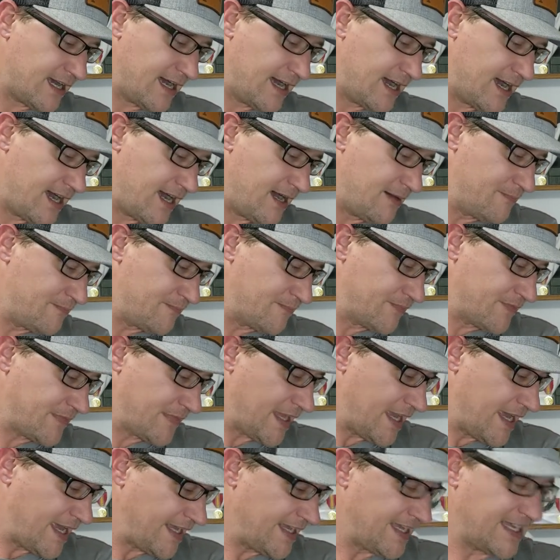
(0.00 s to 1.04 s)

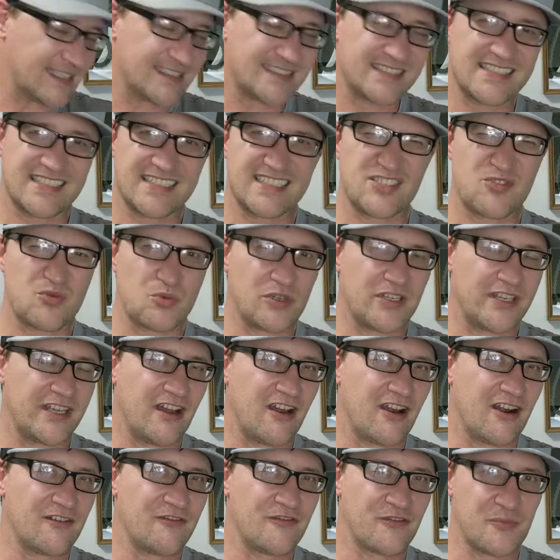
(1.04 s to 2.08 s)
I guess it's really
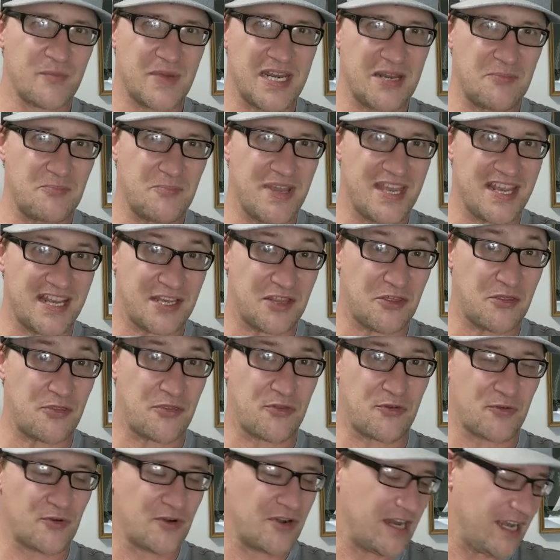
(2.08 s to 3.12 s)
hard for me to pick
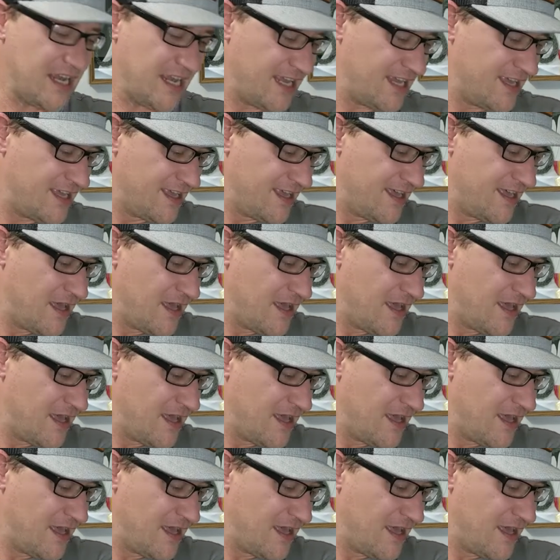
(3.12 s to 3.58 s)
3,